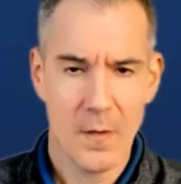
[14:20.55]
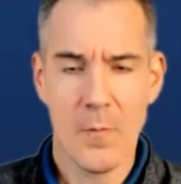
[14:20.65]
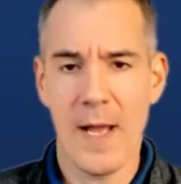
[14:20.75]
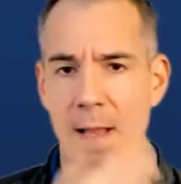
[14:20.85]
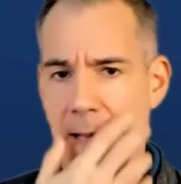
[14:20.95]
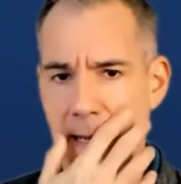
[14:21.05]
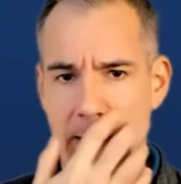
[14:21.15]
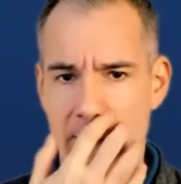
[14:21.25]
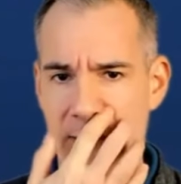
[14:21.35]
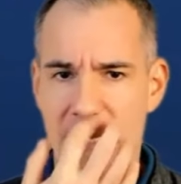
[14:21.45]
Well,
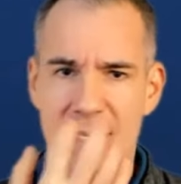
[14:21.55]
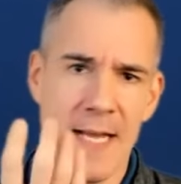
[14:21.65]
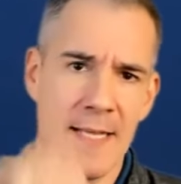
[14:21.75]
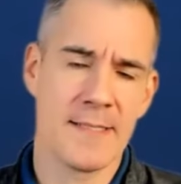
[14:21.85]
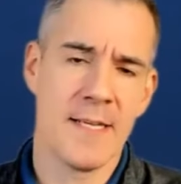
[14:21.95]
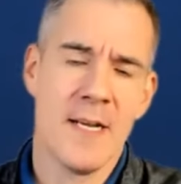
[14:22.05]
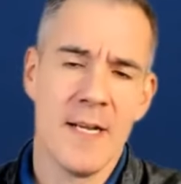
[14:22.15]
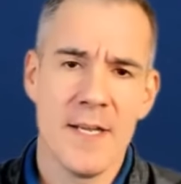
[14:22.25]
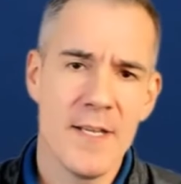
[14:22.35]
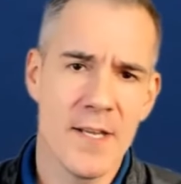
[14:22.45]
I mean, because,
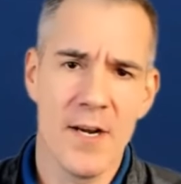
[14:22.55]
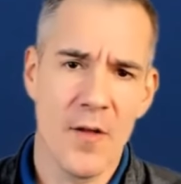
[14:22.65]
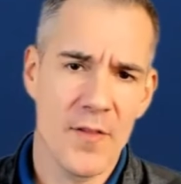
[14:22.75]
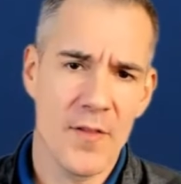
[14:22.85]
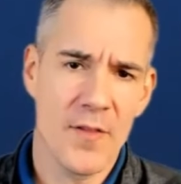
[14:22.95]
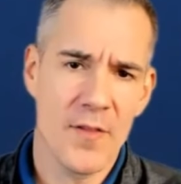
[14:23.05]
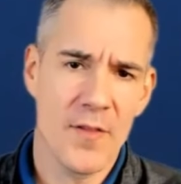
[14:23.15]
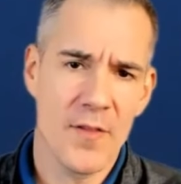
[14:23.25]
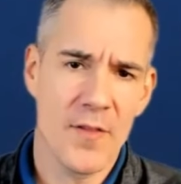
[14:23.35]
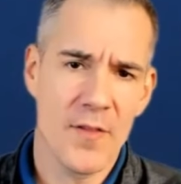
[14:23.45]
you know, there's always
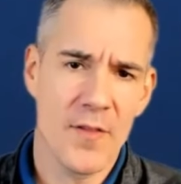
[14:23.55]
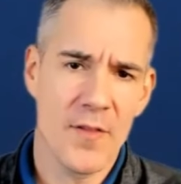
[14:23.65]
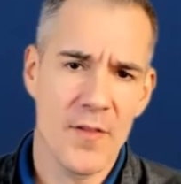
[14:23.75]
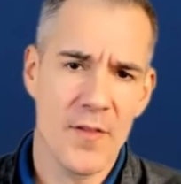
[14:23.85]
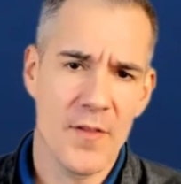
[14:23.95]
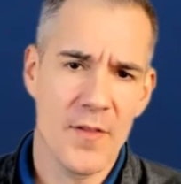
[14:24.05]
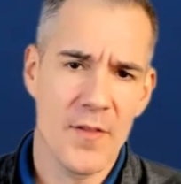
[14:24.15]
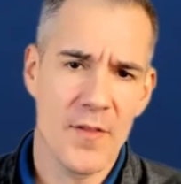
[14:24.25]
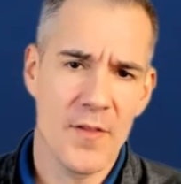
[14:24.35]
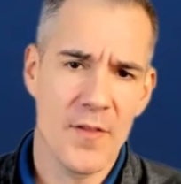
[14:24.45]
going to be other business,
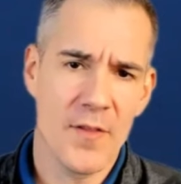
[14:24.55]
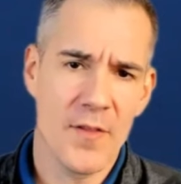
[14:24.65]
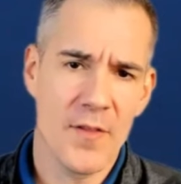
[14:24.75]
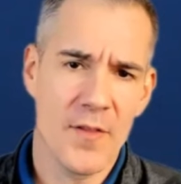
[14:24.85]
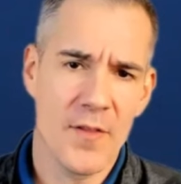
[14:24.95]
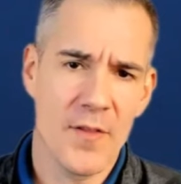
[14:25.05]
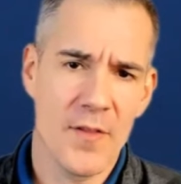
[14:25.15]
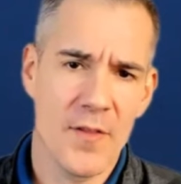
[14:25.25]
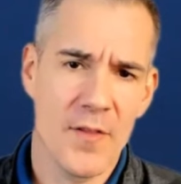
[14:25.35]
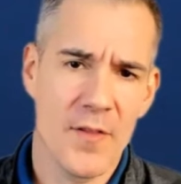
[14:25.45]
and it doesn't always work
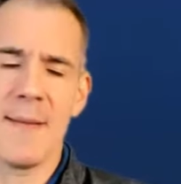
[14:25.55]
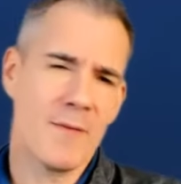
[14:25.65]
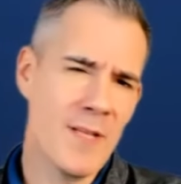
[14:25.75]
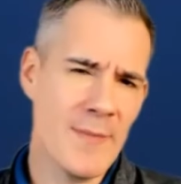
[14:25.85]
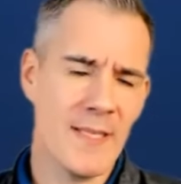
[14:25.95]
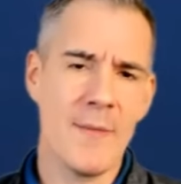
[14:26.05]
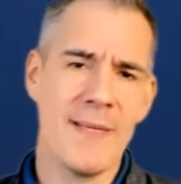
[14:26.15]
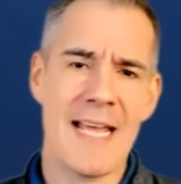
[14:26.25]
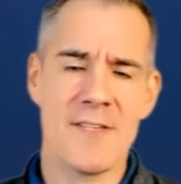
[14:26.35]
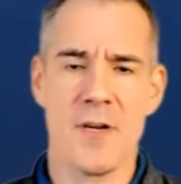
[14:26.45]
that way. And I'm like, let me, let me
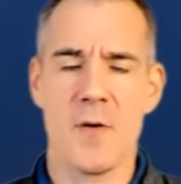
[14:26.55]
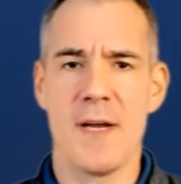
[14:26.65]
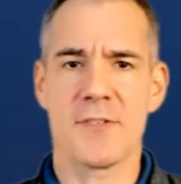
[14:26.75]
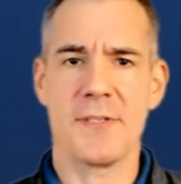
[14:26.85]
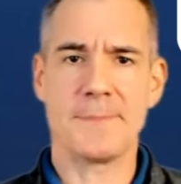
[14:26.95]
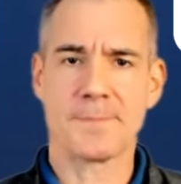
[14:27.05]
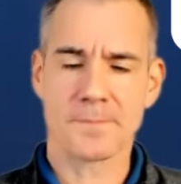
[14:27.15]
ask you a question.